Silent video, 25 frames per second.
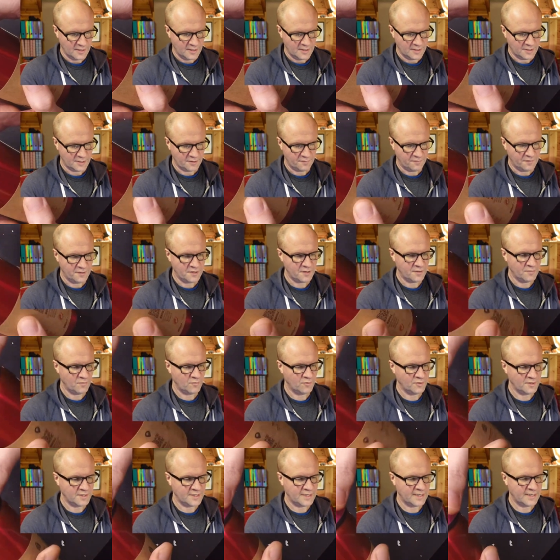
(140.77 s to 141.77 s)
So if you don't
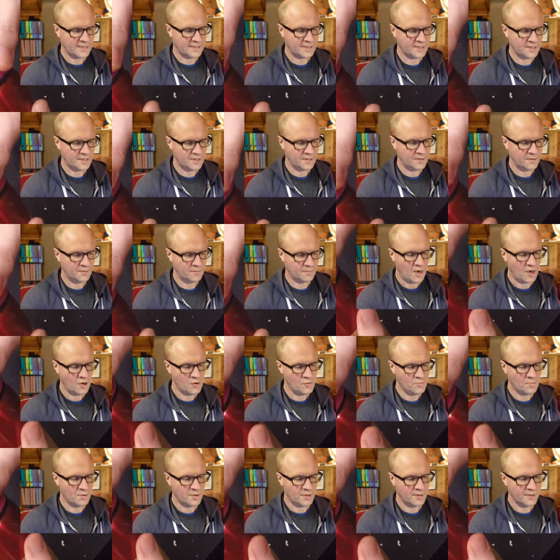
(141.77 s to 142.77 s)
want it to
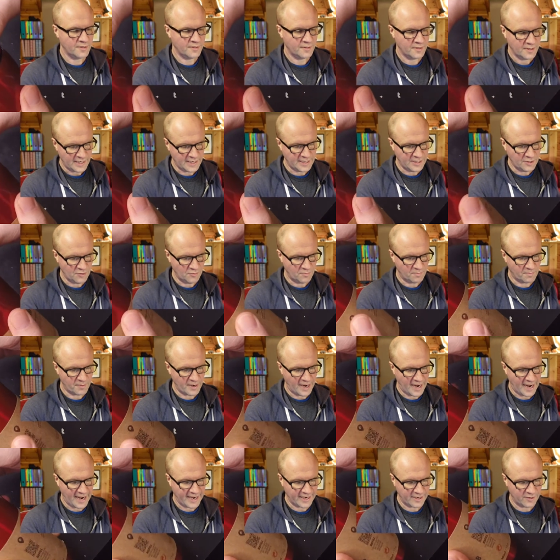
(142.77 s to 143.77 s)
open in your
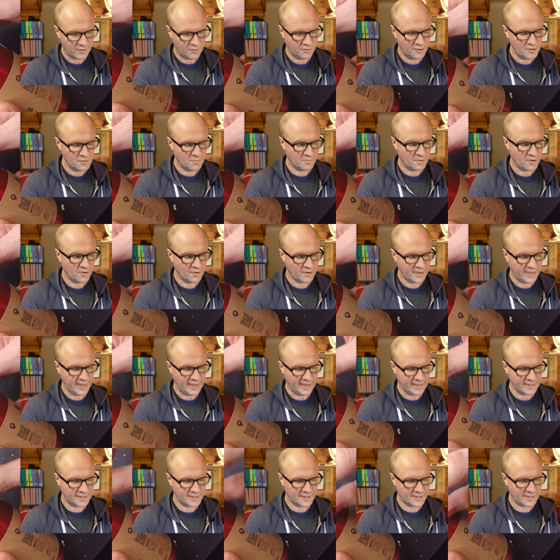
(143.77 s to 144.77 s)
bag or your
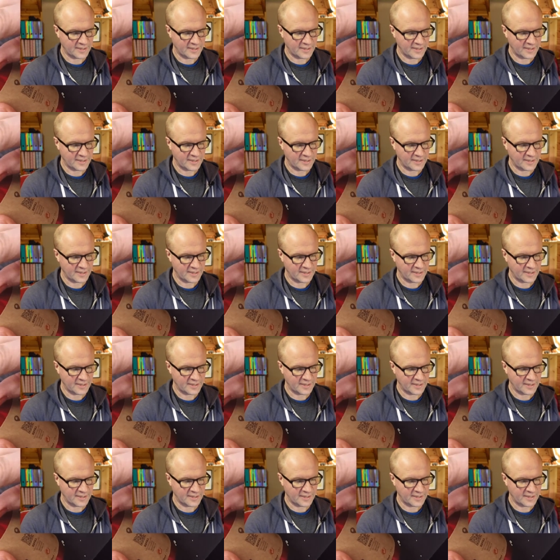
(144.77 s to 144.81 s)
pocket,